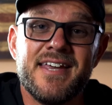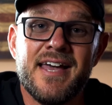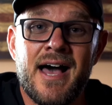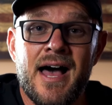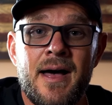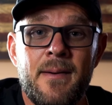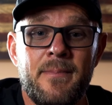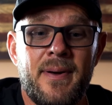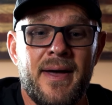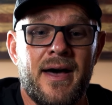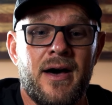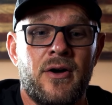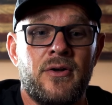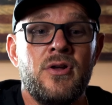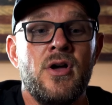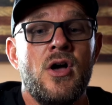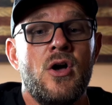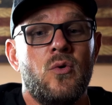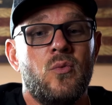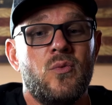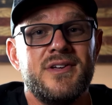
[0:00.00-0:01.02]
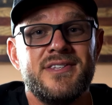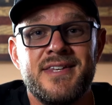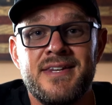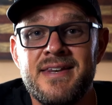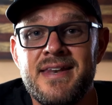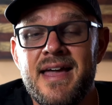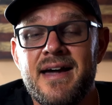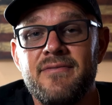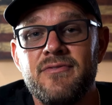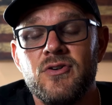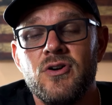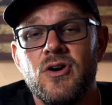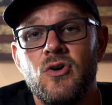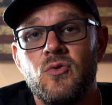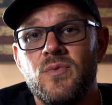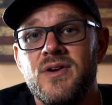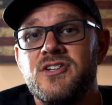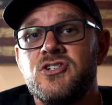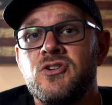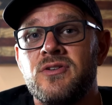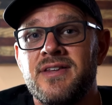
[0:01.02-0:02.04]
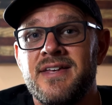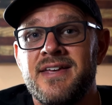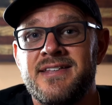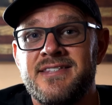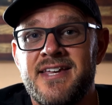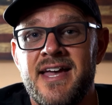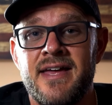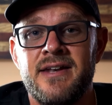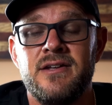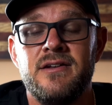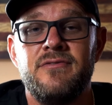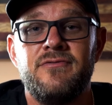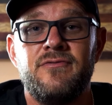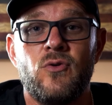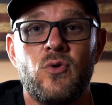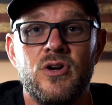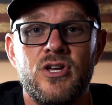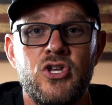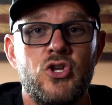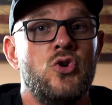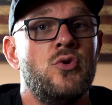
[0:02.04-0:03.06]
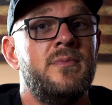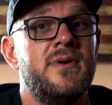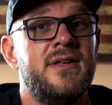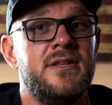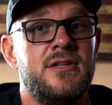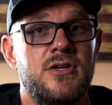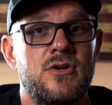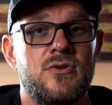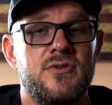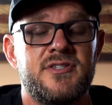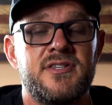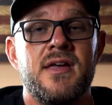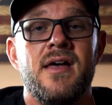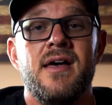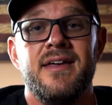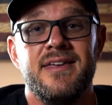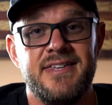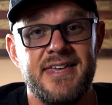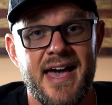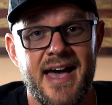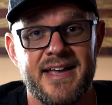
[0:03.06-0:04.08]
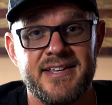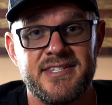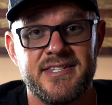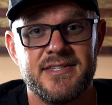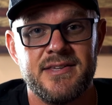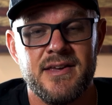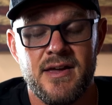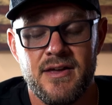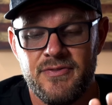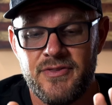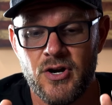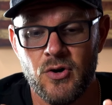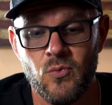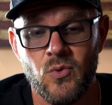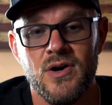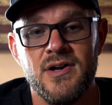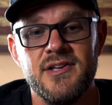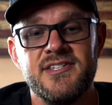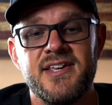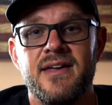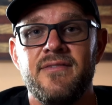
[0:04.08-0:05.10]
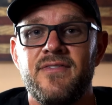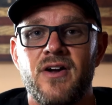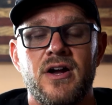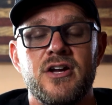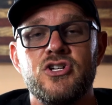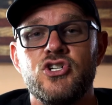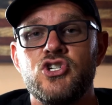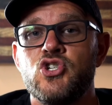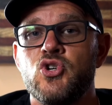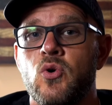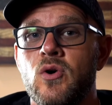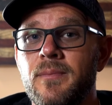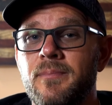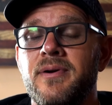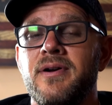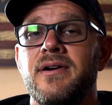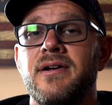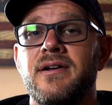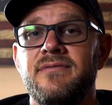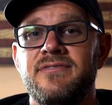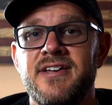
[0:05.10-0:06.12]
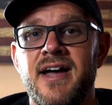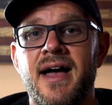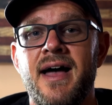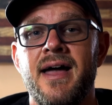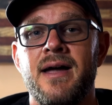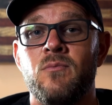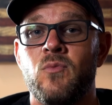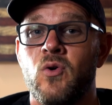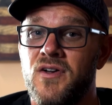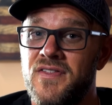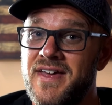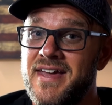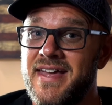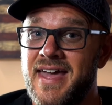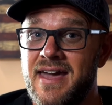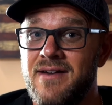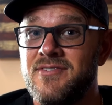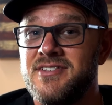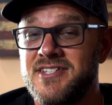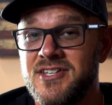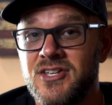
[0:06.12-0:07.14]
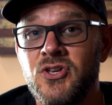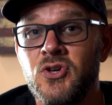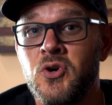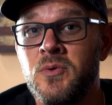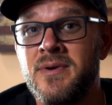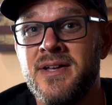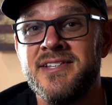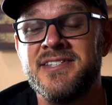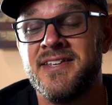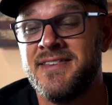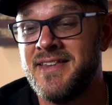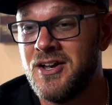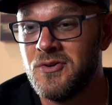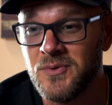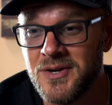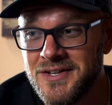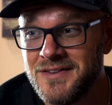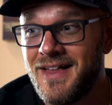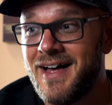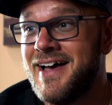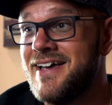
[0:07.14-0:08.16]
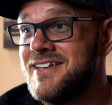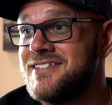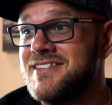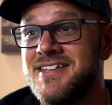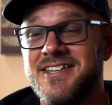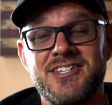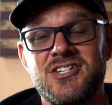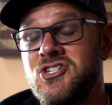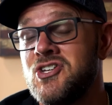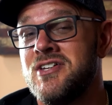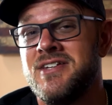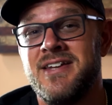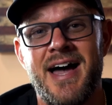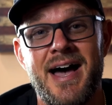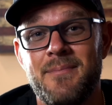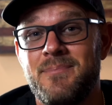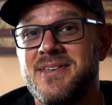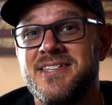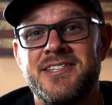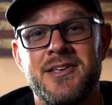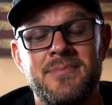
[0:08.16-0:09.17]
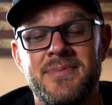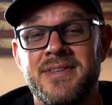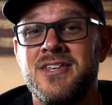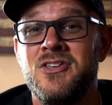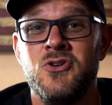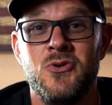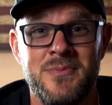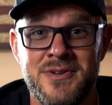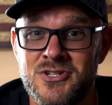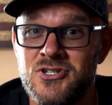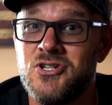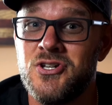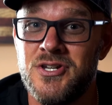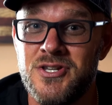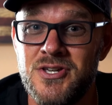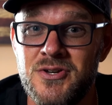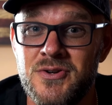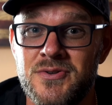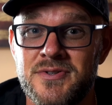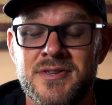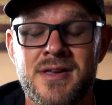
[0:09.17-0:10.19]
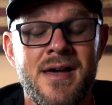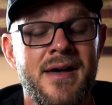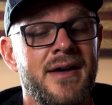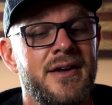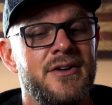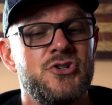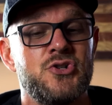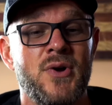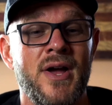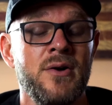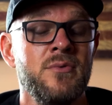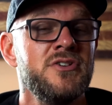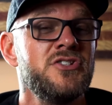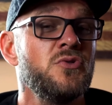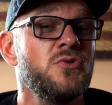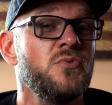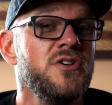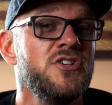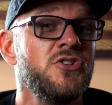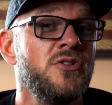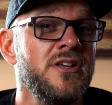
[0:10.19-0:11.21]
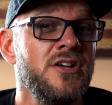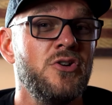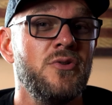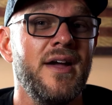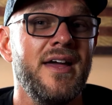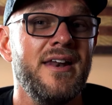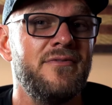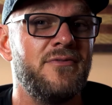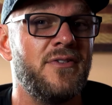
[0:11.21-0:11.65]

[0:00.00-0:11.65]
compound was never originally intended for human use. Yes, there was a very short period of time where they gave it to humans and they realized this should not be something humans should use. Tren was originally created